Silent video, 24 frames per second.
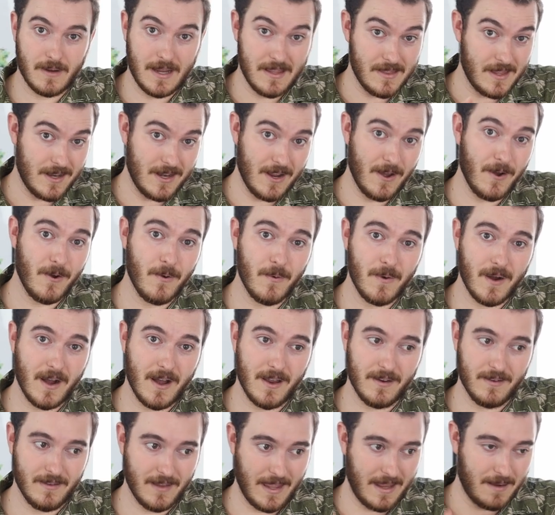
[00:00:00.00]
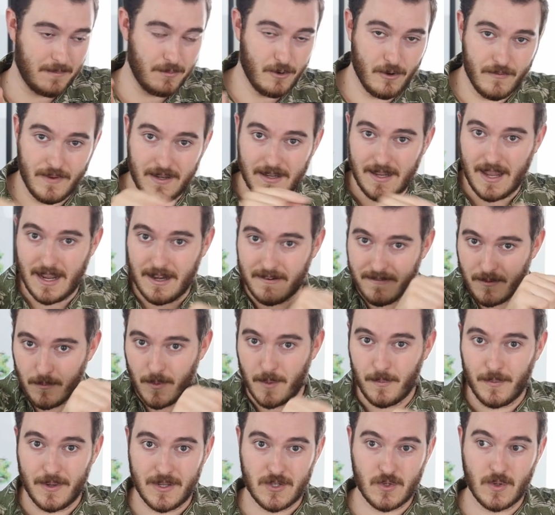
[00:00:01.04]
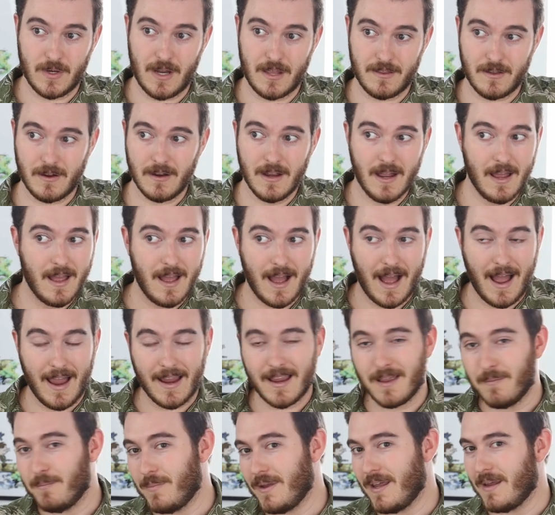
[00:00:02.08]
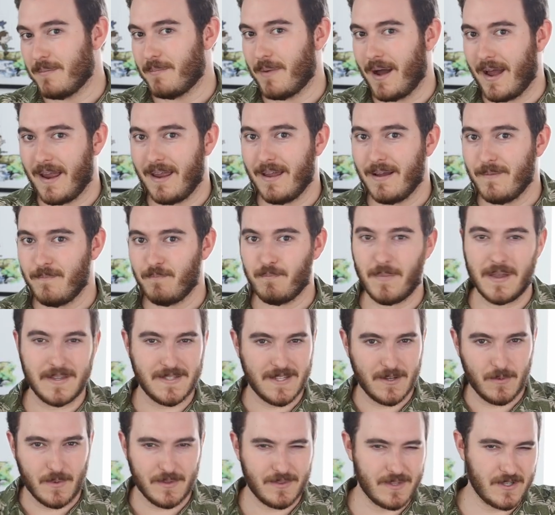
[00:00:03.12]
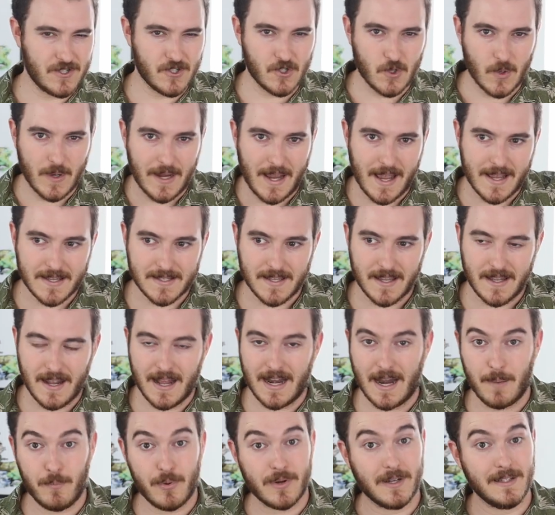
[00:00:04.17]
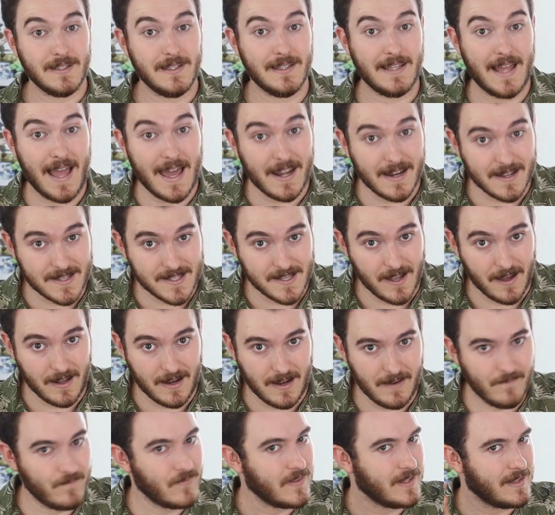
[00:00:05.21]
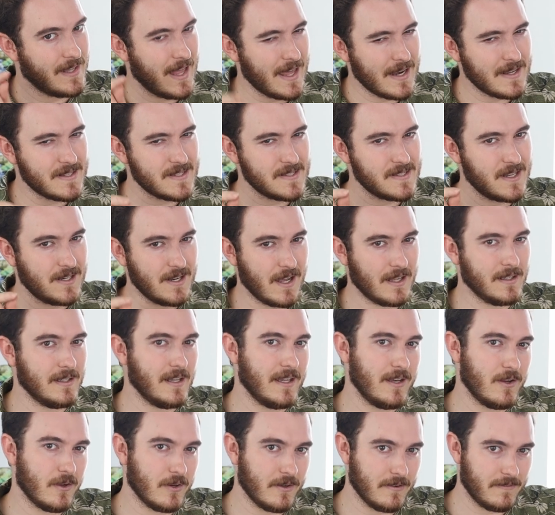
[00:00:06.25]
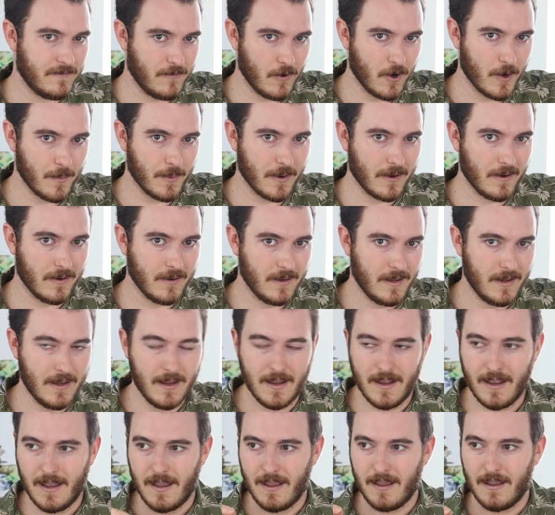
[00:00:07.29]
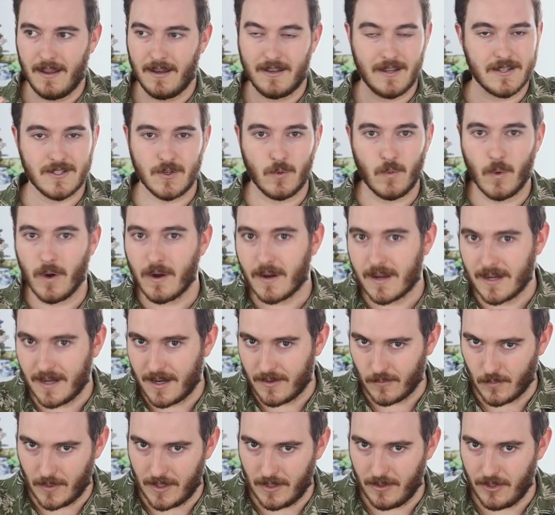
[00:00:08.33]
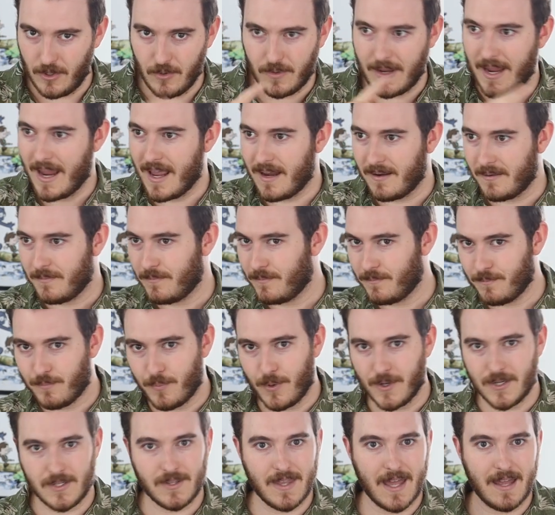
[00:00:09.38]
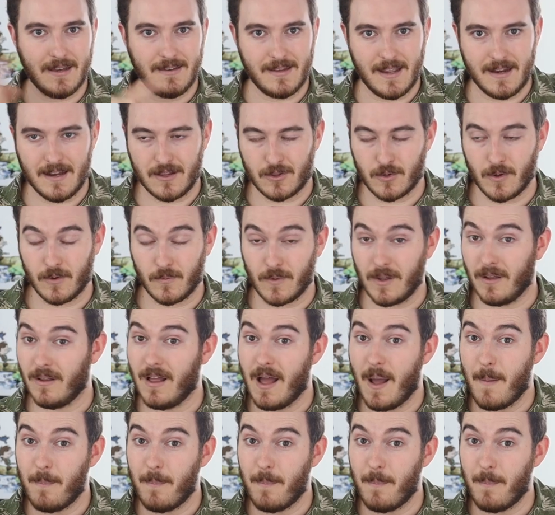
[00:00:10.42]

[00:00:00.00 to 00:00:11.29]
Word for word: in the know on like moving data from one place to another, I can be in Maya messing with this tree asset and I put a lattice on it. Lattice is a nonlinear deformer. It doesn't work in Unreal. You can't put that data through Unreal,